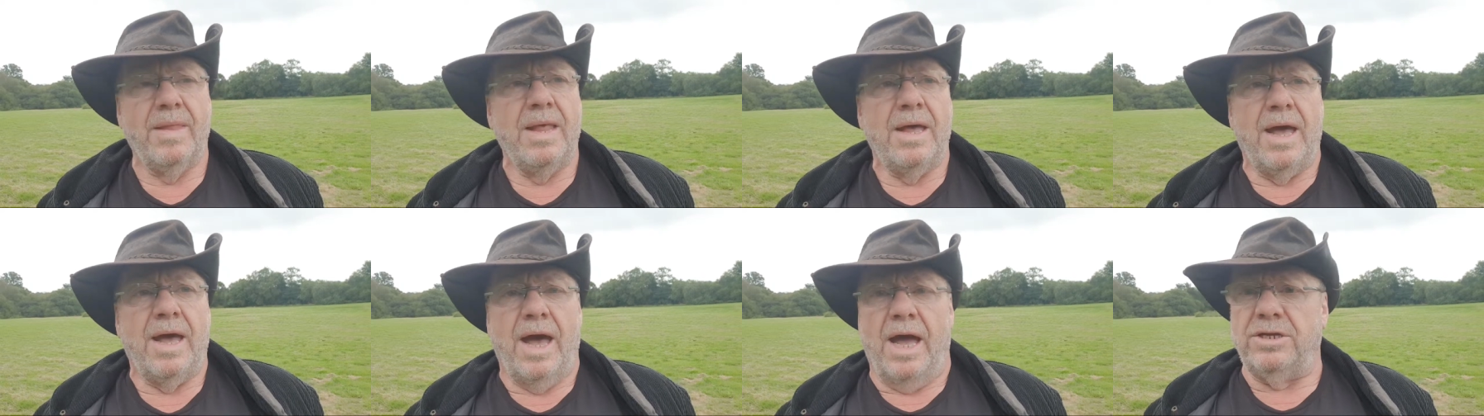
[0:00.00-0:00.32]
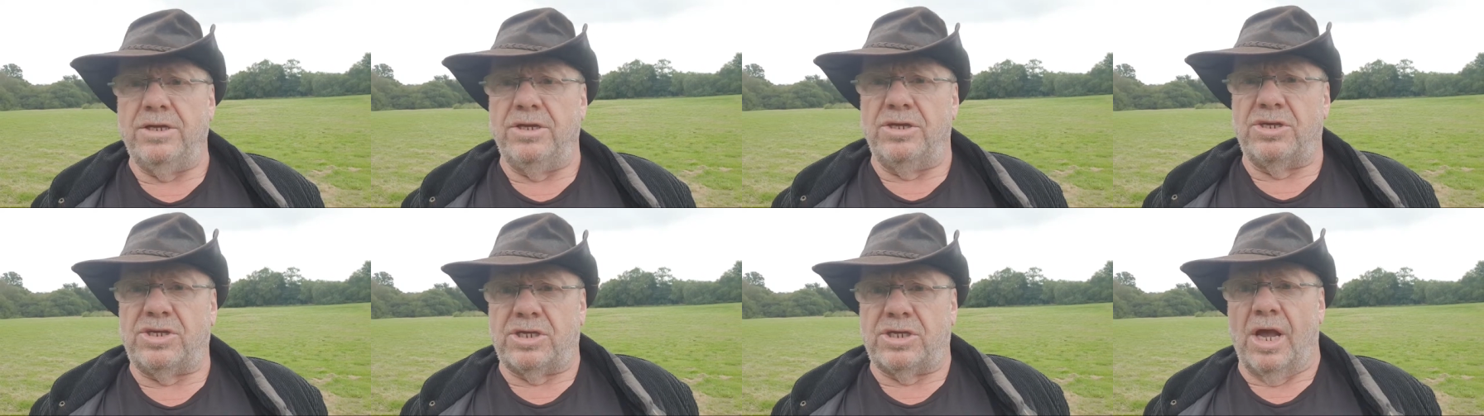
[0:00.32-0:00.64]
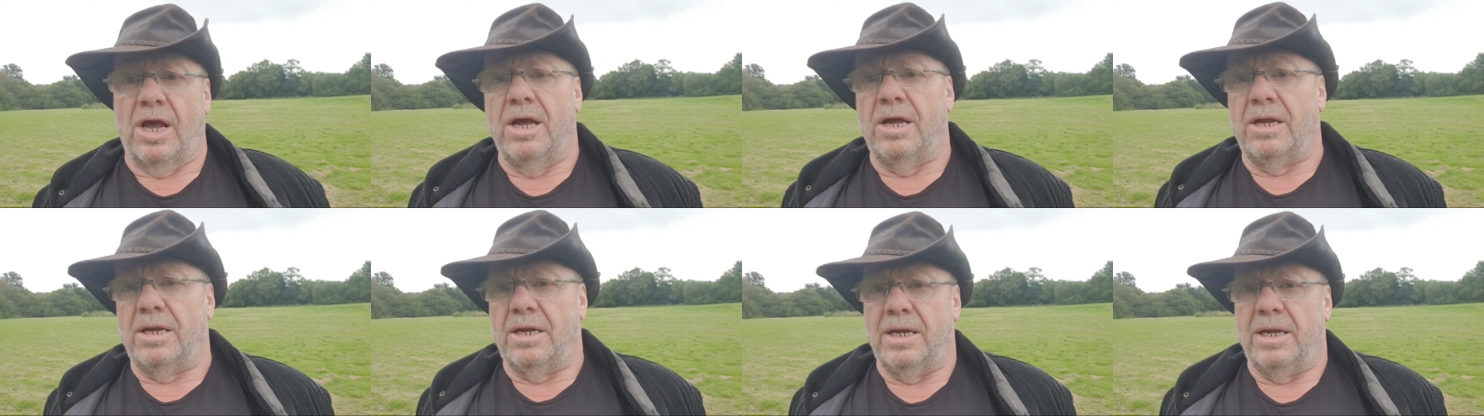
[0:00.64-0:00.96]
And you
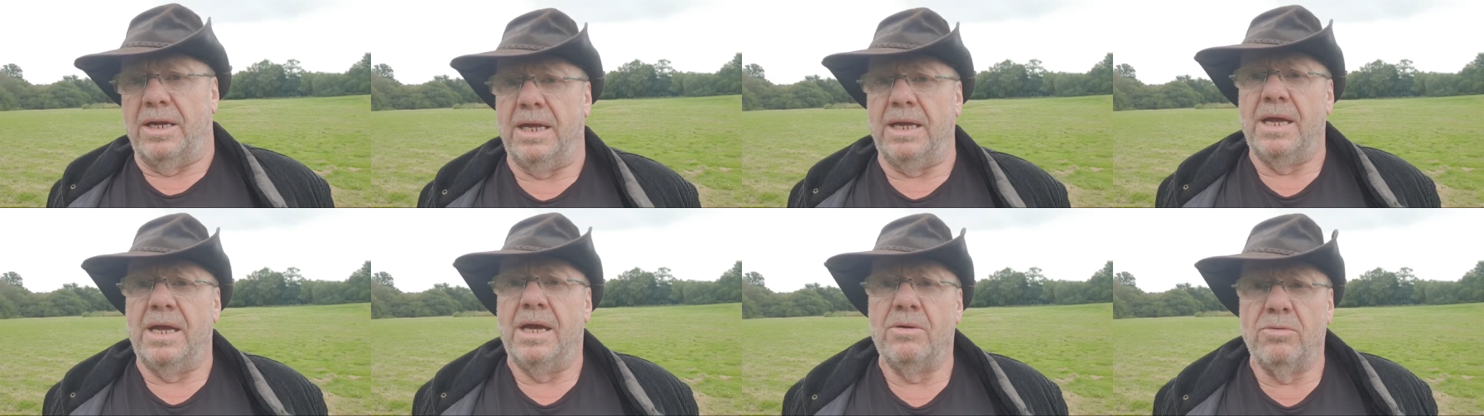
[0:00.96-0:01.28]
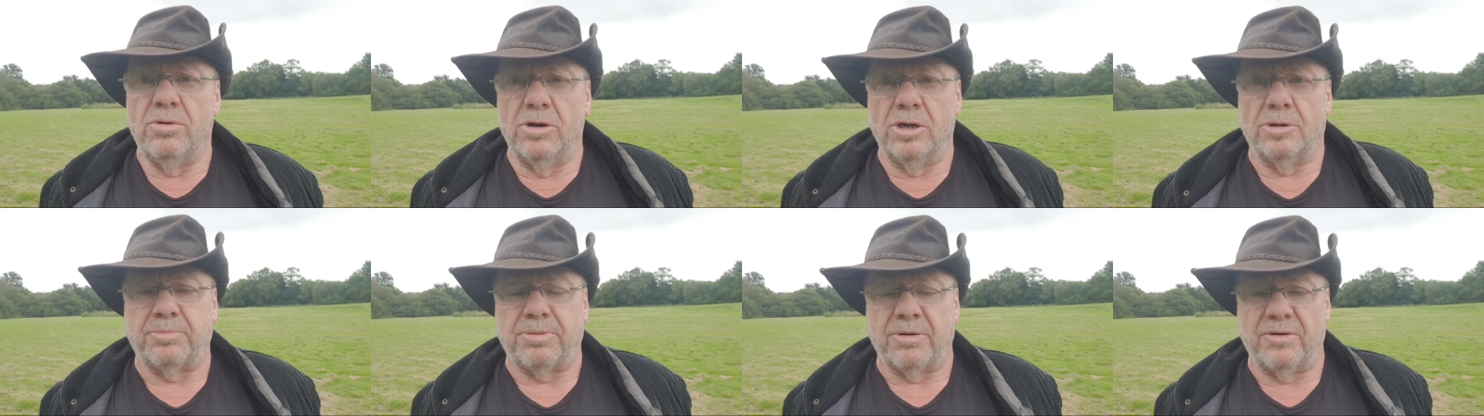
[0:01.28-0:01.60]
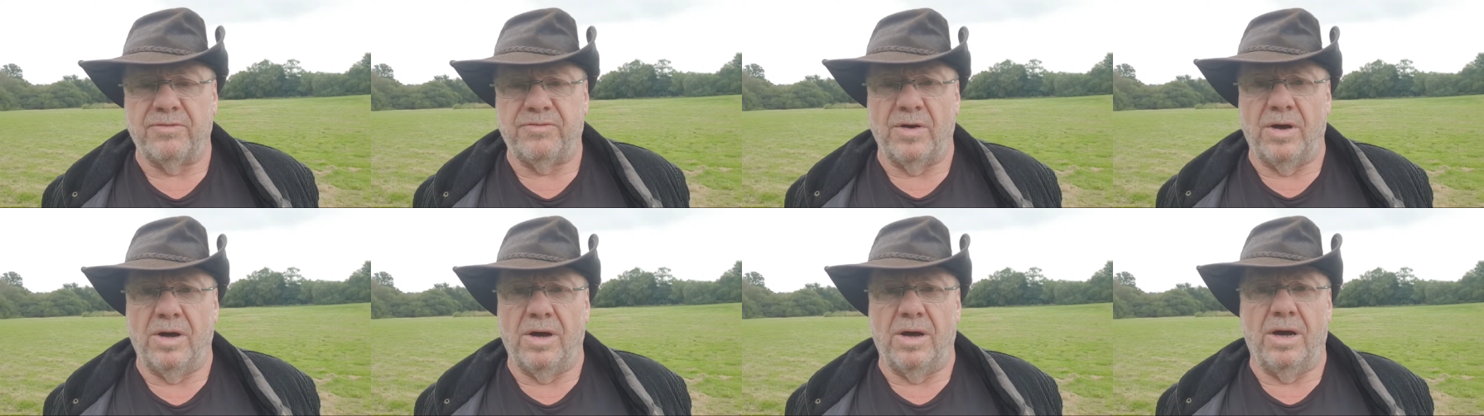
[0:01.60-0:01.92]
certainly would
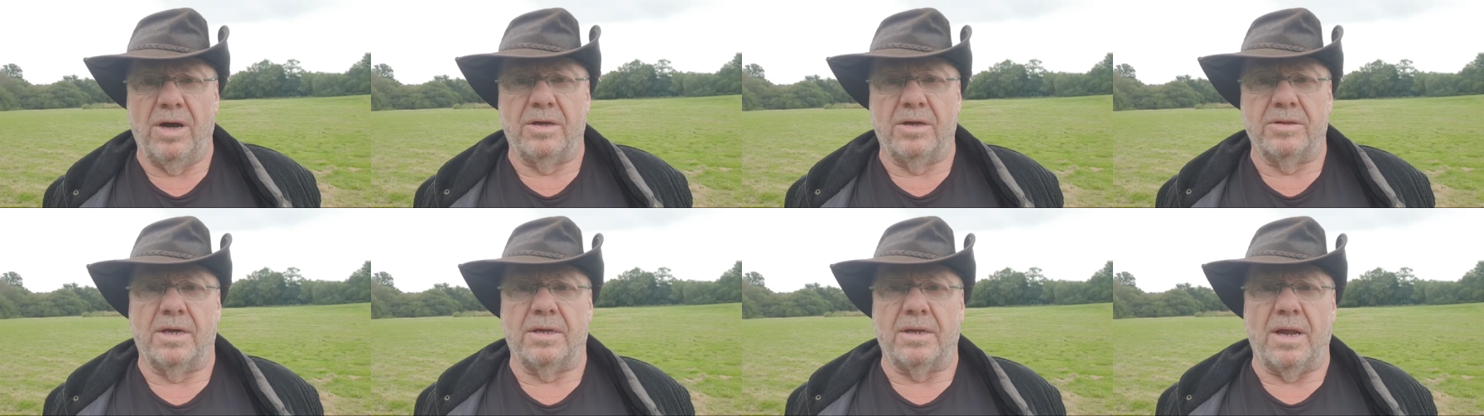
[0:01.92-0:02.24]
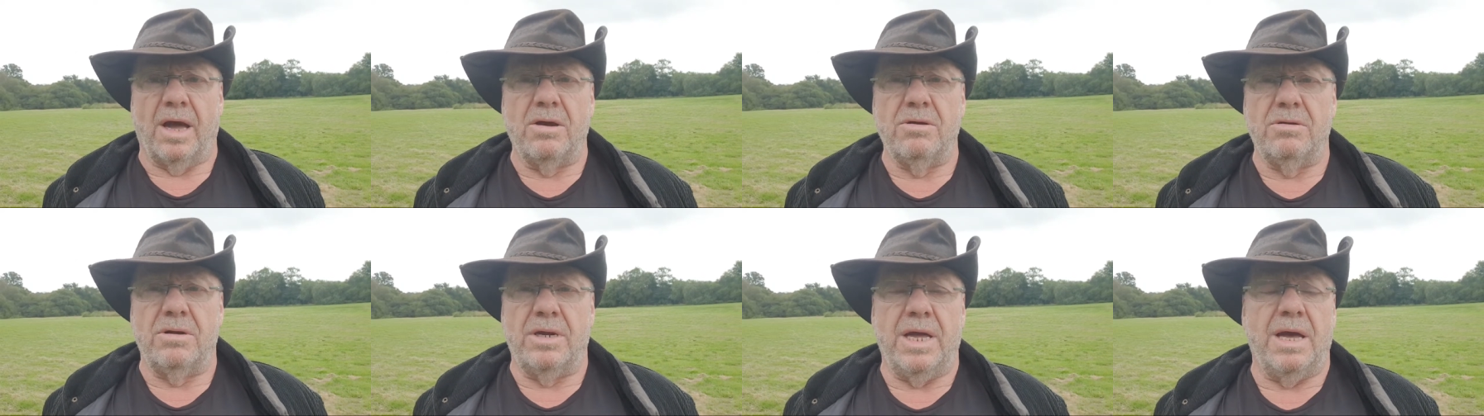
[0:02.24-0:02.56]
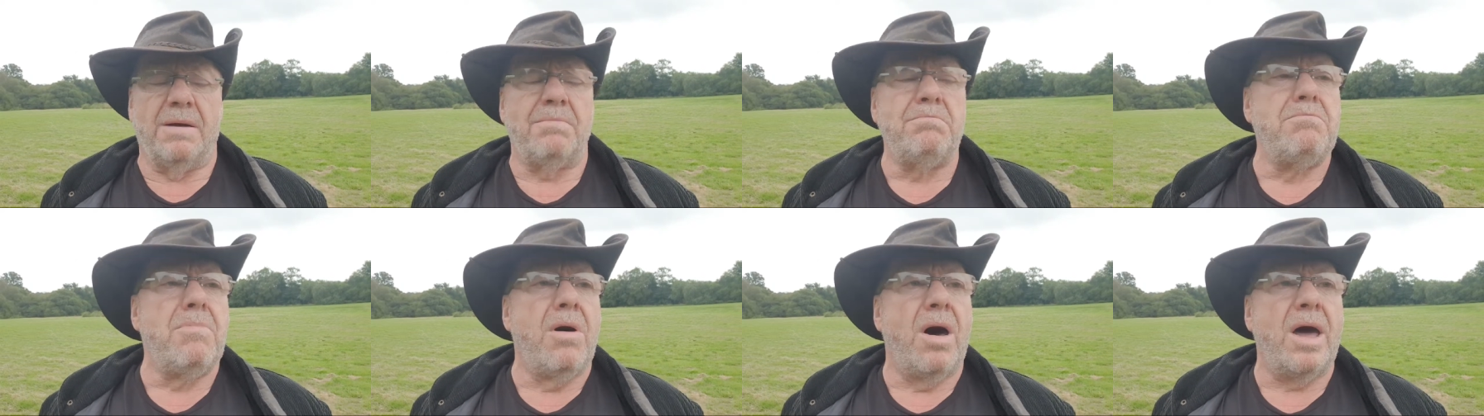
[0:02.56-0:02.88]
prefer that only a
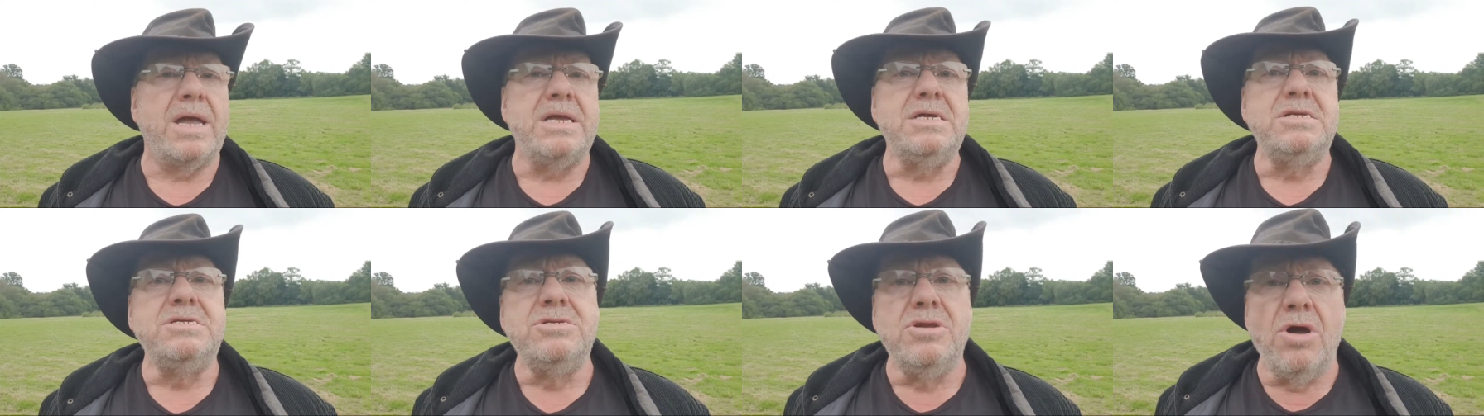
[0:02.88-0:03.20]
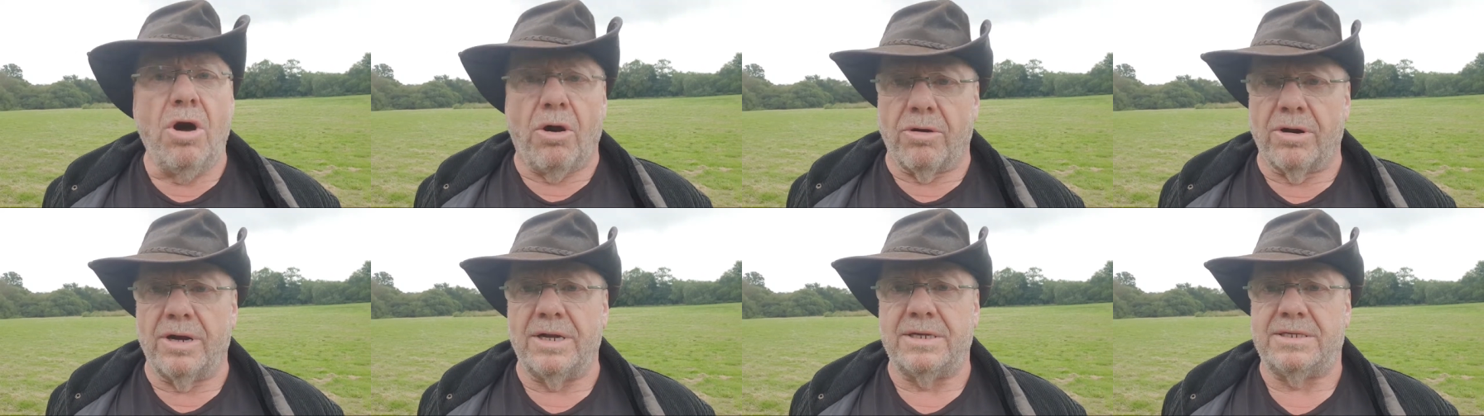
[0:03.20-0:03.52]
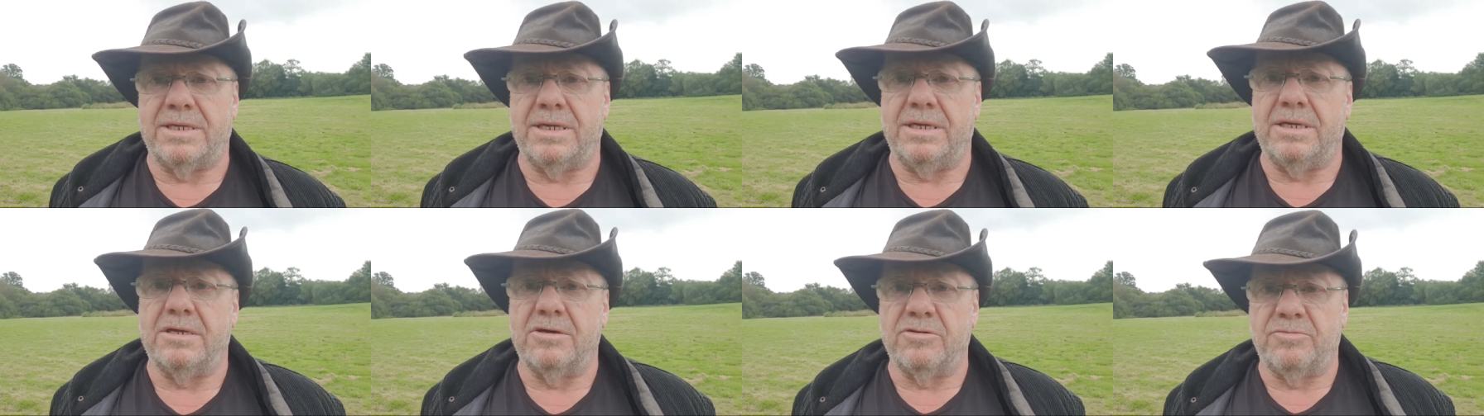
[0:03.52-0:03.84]

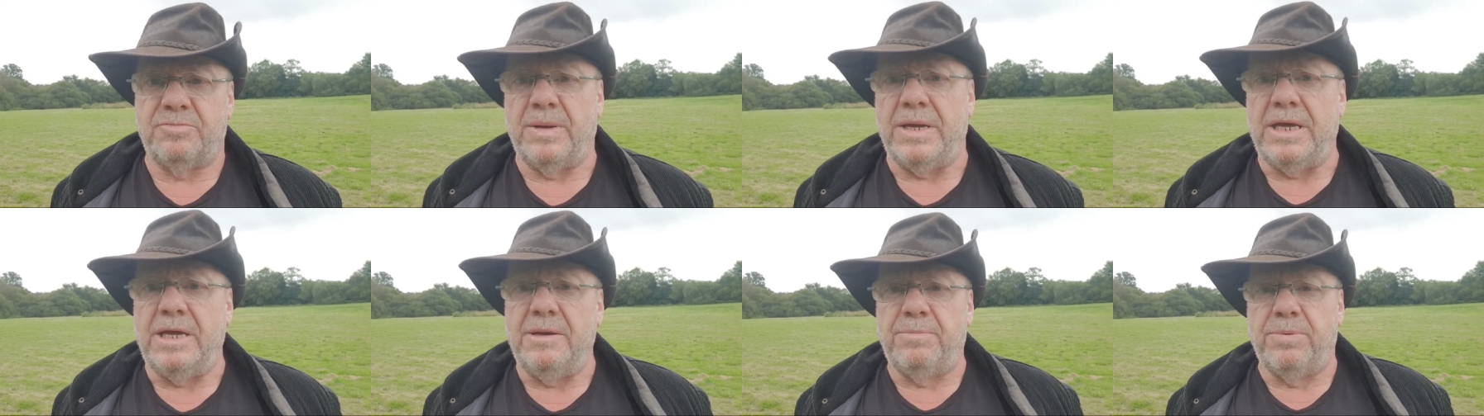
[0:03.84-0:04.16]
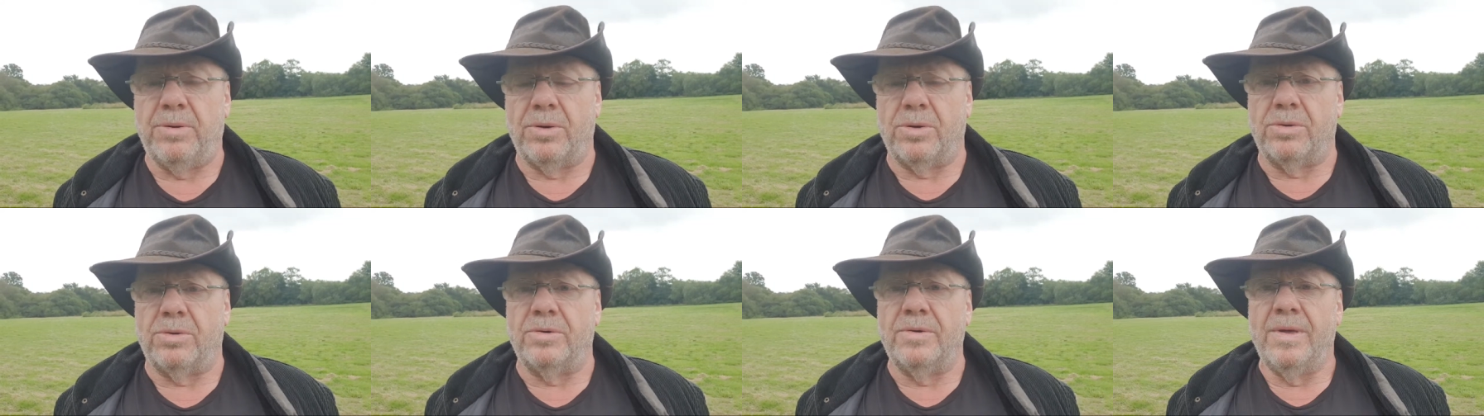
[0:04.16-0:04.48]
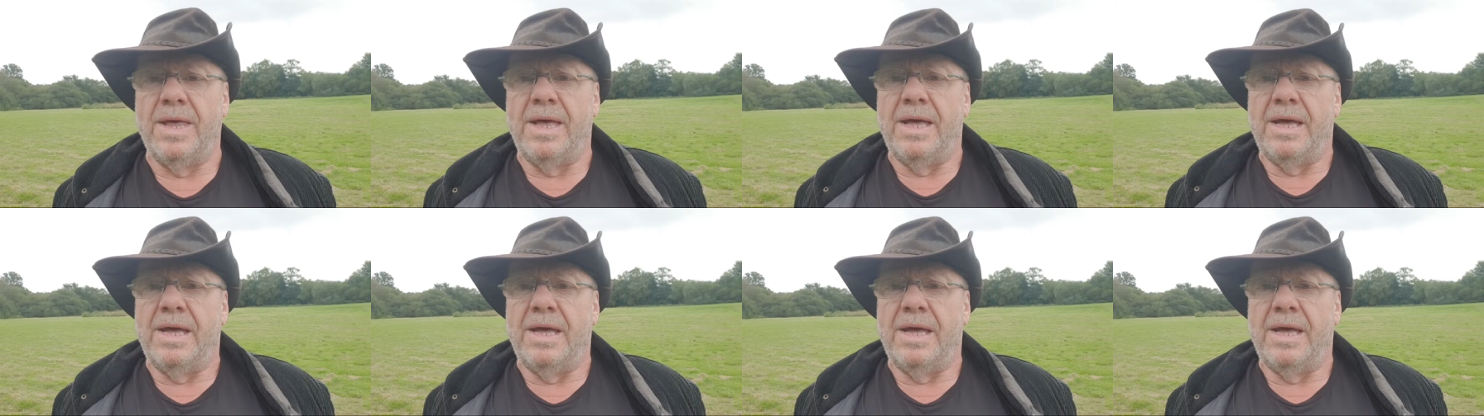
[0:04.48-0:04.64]
minority of people